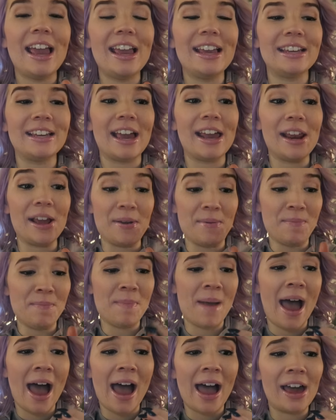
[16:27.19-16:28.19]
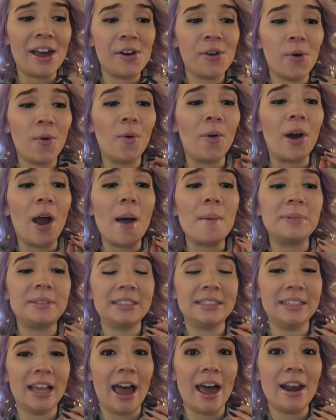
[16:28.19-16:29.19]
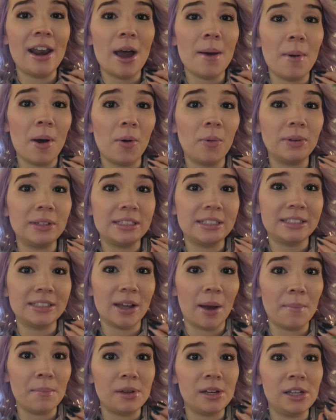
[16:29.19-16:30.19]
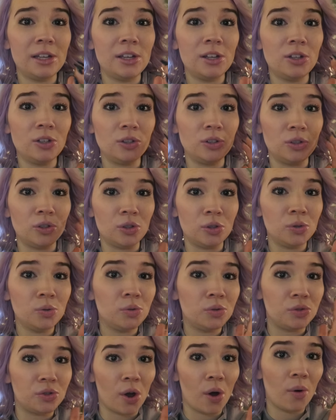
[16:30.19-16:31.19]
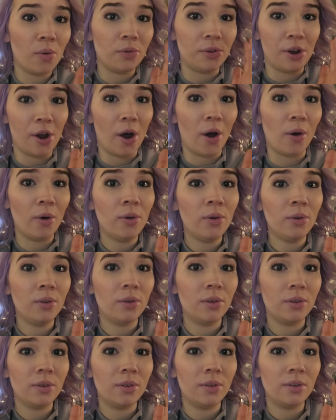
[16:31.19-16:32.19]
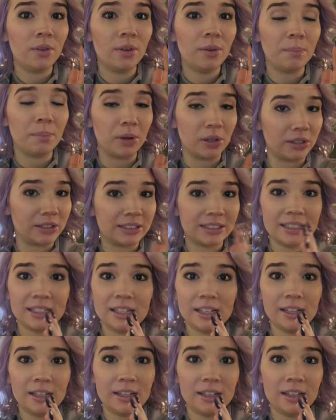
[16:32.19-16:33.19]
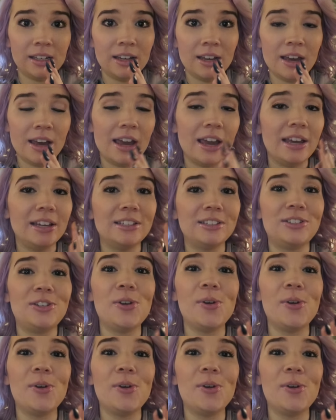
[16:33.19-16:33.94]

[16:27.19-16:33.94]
in getting mad or upset about what somebody you don't know personally is